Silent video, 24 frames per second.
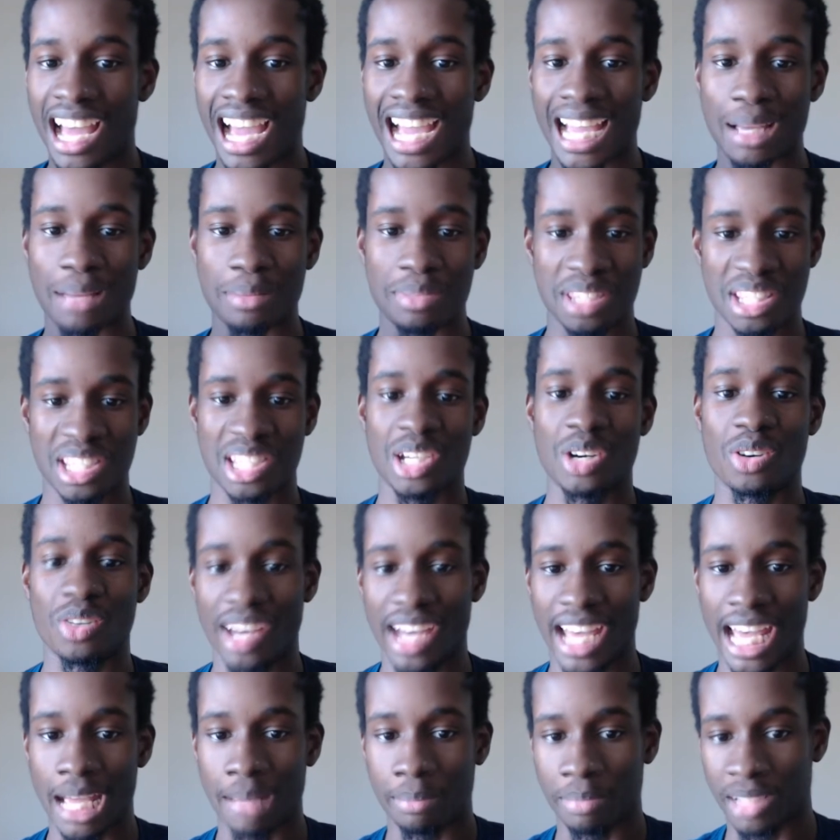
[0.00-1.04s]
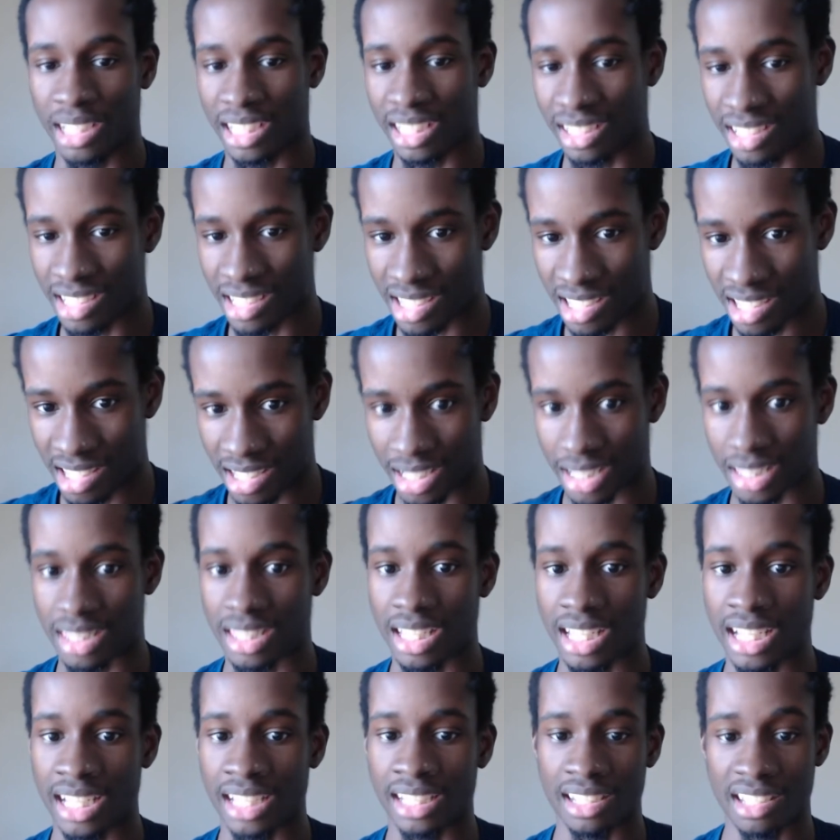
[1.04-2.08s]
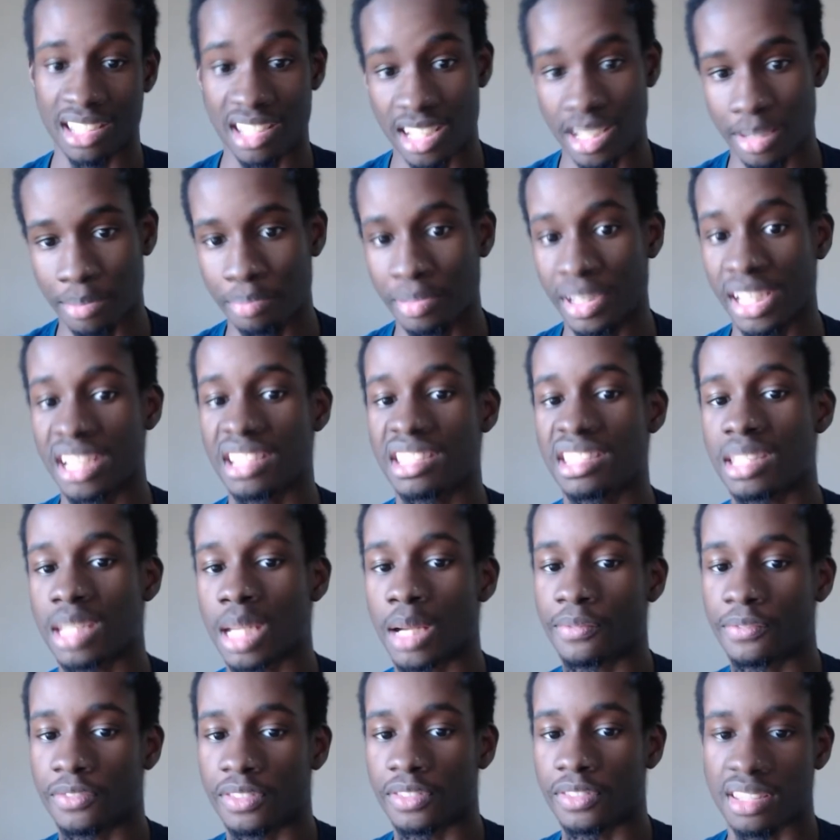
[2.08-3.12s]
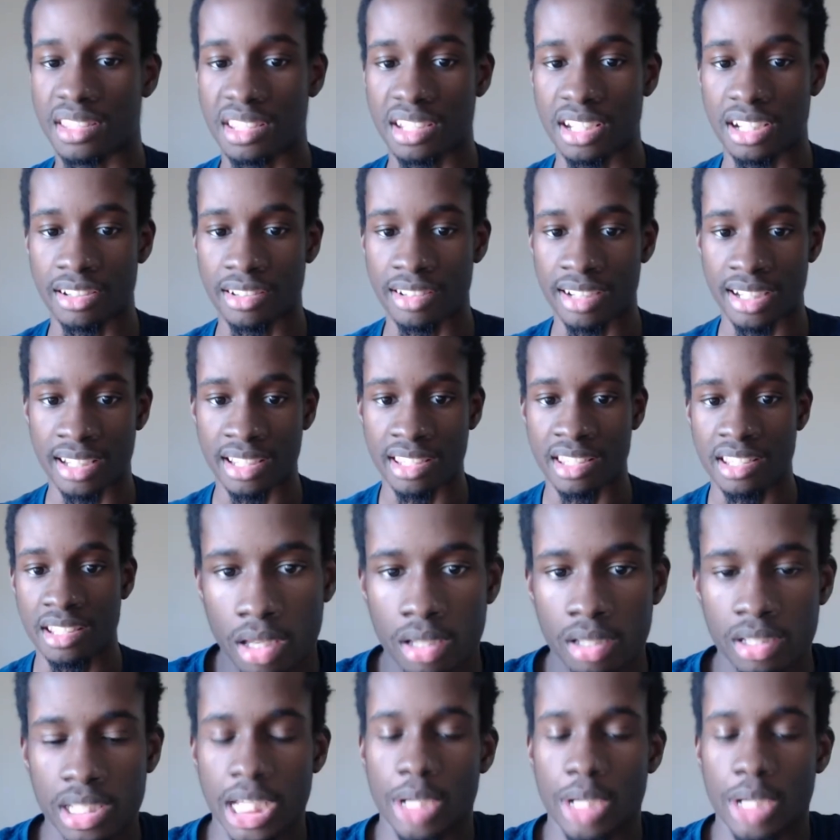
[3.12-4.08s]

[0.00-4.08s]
I am so happy that this is a thing. This is a big step for the series.